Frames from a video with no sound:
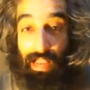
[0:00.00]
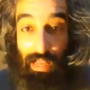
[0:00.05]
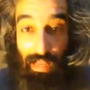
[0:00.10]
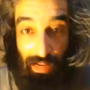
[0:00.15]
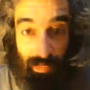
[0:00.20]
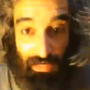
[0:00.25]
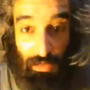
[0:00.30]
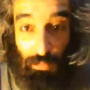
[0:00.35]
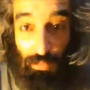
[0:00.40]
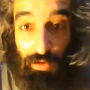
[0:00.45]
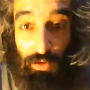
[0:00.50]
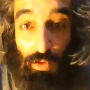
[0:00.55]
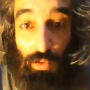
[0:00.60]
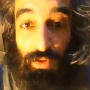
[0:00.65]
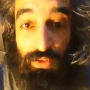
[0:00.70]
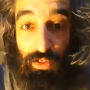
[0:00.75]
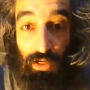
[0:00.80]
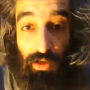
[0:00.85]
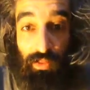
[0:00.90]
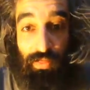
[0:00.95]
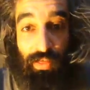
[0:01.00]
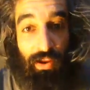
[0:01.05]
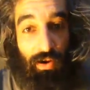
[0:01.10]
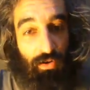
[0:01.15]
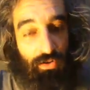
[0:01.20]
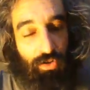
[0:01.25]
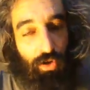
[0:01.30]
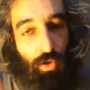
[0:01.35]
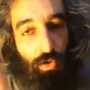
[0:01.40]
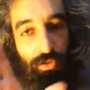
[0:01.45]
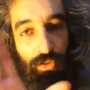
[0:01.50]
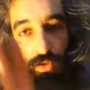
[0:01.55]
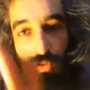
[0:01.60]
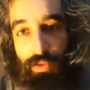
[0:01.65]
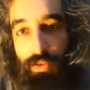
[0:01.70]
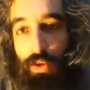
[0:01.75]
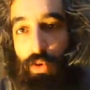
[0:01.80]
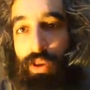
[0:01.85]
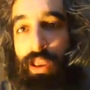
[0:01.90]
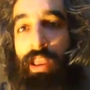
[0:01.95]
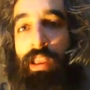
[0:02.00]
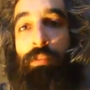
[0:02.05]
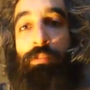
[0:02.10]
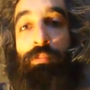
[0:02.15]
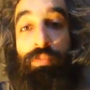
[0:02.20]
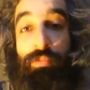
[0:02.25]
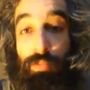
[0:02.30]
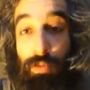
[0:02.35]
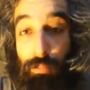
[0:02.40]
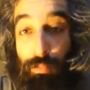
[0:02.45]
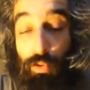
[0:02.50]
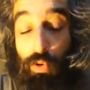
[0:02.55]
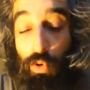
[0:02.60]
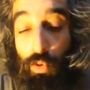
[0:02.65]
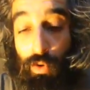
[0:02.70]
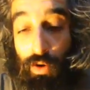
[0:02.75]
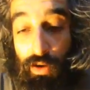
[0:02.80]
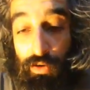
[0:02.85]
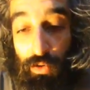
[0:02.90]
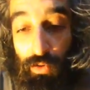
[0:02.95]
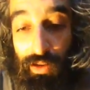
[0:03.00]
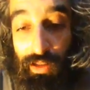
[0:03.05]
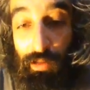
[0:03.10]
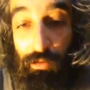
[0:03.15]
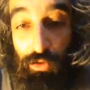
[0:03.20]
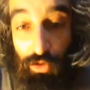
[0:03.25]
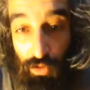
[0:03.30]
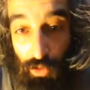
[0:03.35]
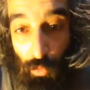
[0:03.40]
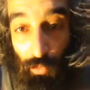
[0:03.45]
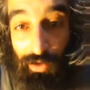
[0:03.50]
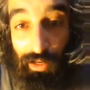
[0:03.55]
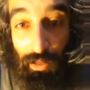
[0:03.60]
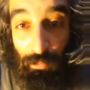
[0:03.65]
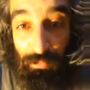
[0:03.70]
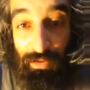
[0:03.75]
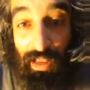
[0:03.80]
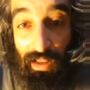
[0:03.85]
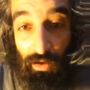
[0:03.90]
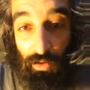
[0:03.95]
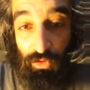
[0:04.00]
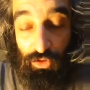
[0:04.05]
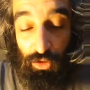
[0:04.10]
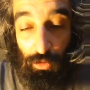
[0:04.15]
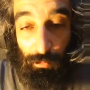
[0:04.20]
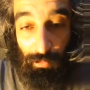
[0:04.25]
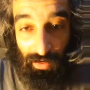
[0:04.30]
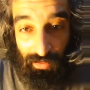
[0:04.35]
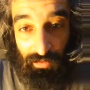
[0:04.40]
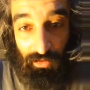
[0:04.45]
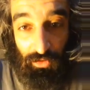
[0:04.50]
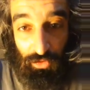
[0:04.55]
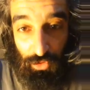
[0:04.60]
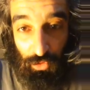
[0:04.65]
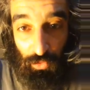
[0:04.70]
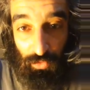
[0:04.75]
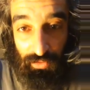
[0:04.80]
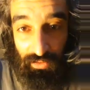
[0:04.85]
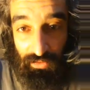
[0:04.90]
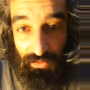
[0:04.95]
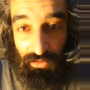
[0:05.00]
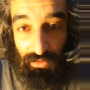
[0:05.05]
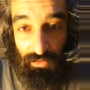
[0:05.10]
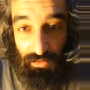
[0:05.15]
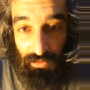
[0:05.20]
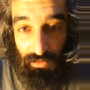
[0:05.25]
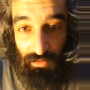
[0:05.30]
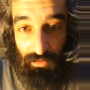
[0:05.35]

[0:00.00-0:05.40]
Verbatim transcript: Anyone who is, they are told to do this. Okay, people who are under, do you know what M K Ultra mind control is?